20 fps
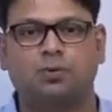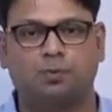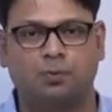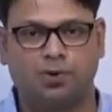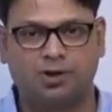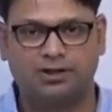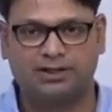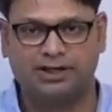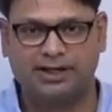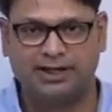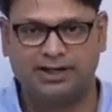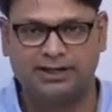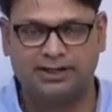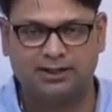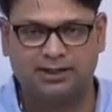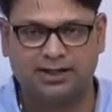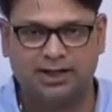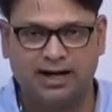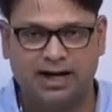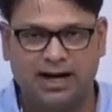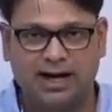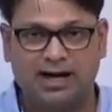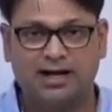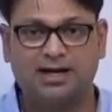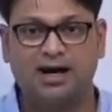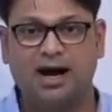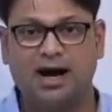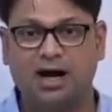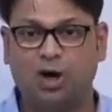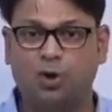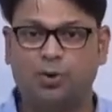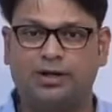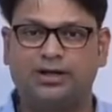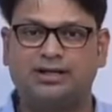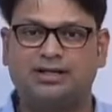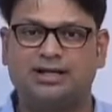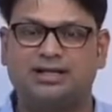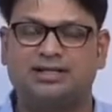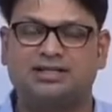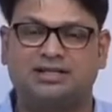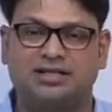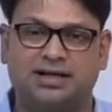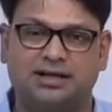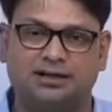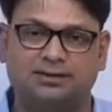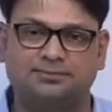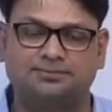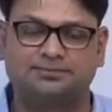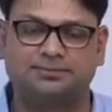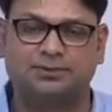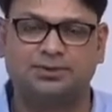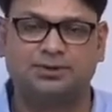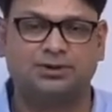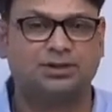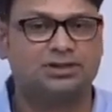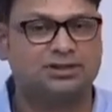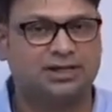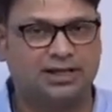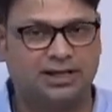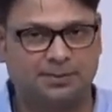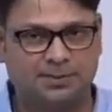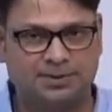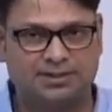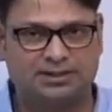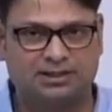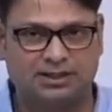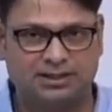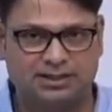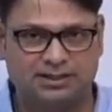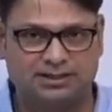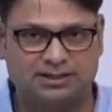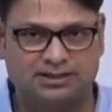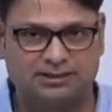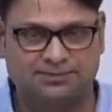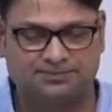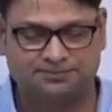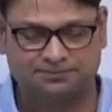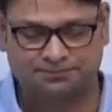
put in and how interesting the syllabus is.